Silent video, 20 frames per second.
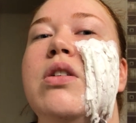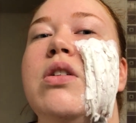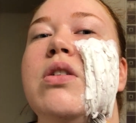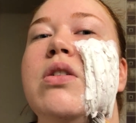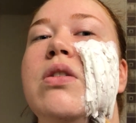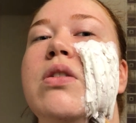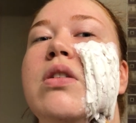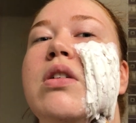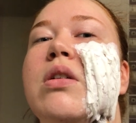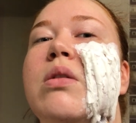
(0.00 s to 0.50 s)
to
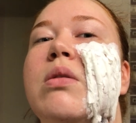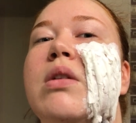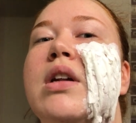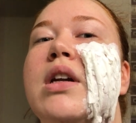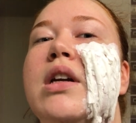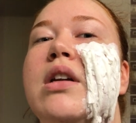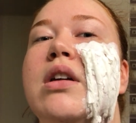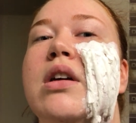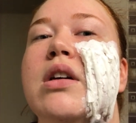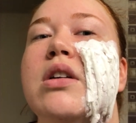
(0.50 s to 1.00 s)
use liquid
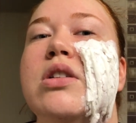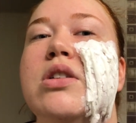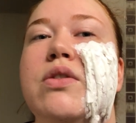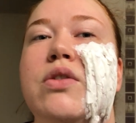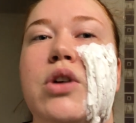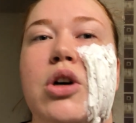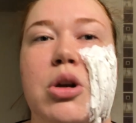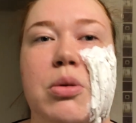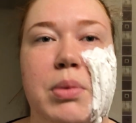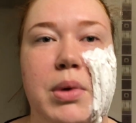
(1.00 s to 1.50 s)
latex,
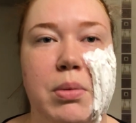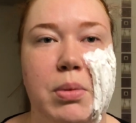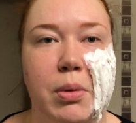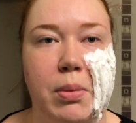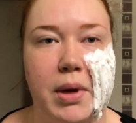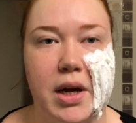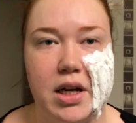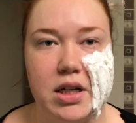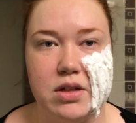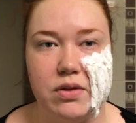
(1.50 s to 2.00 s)
you've got to be
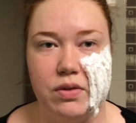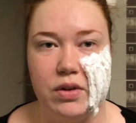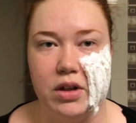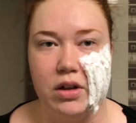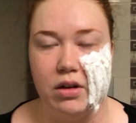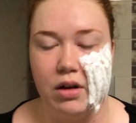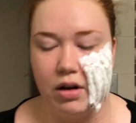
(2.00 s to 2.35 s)
prepared to feel